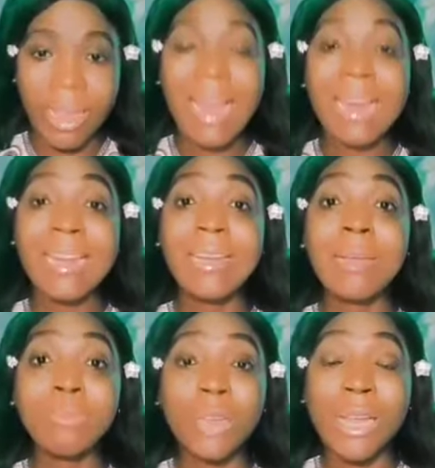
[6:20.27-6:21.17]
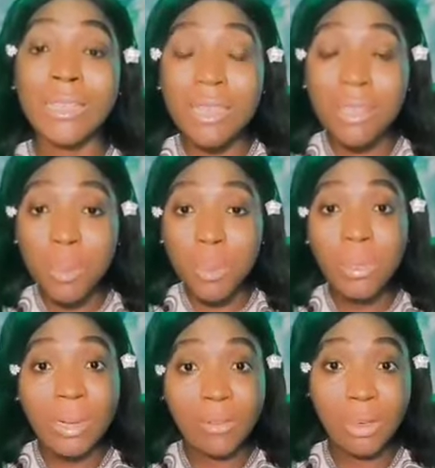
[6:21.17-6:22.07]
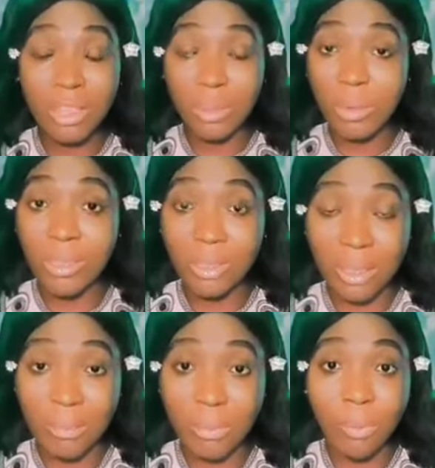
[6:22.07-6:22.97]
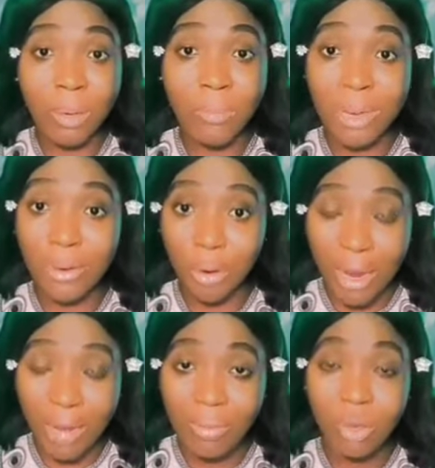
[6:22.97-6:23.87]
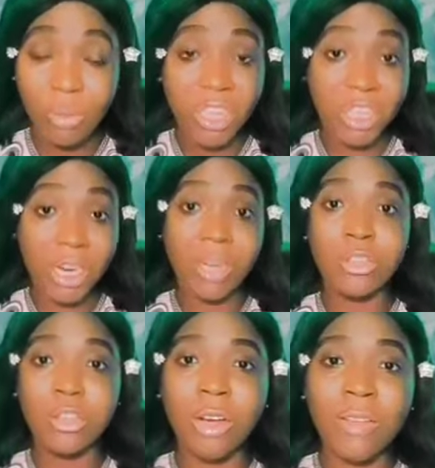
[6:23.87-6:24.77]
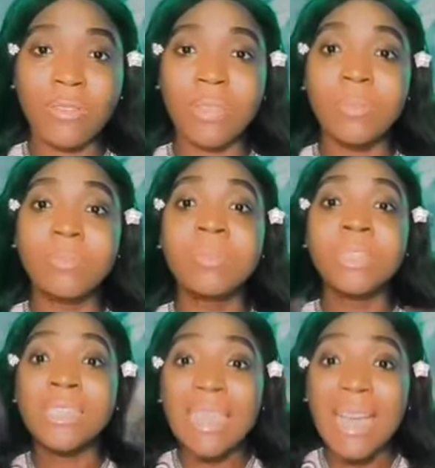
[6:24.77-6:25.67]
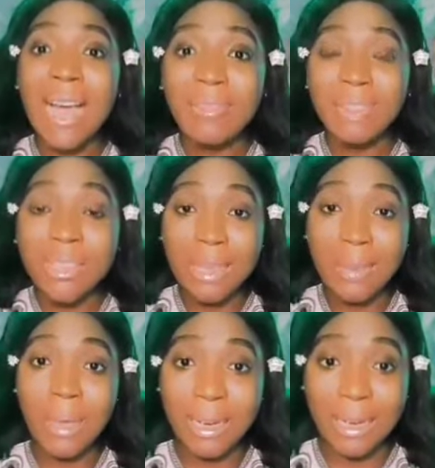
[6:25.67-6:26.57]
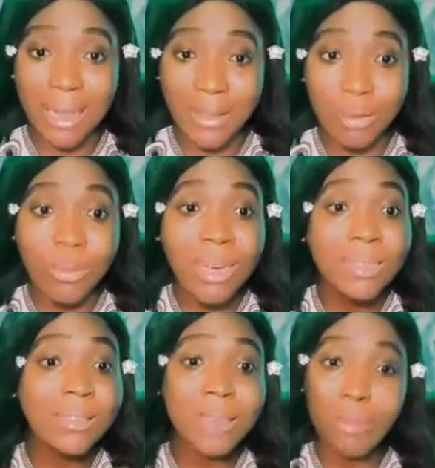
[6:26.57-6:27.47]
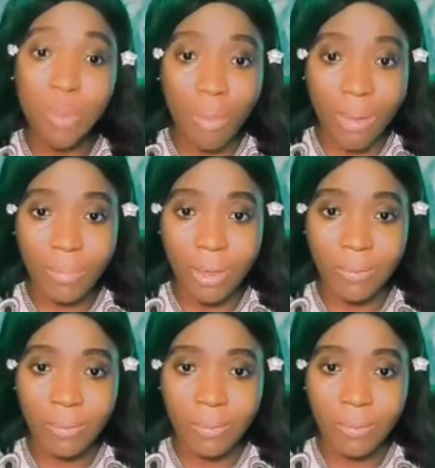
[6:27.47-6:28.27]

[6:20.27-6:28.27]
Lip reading: And let them know that these people that are not experiencing the problem that you're having or the challenge you're having, they have the same head like you. They are the same human being.